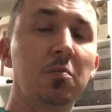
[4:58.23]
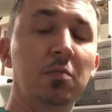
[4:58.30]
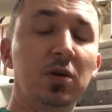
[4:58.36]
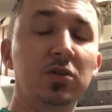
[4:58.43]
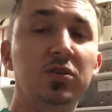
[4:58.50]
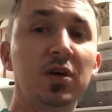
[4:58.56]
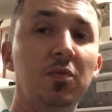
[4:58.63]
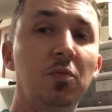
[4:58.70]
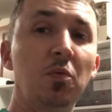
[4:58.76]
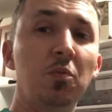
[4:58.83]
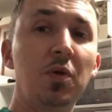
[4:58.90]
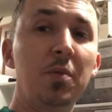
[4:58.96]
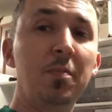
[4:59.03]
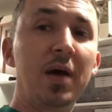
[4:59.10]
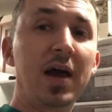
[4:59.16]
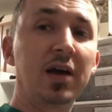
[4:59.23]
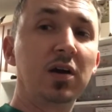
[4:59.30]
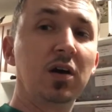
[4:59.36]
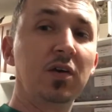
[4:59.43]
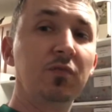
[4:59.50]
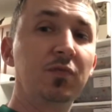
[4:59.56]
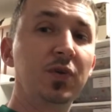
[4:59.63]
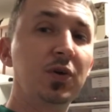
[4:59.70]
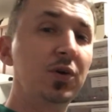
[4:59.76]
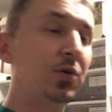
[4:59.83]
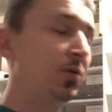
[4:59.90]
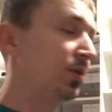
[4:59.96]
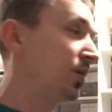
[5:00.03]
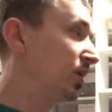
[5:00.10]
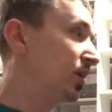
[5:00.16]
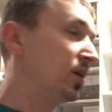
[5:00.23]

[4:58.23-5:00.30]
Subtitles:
Most of them went back on food.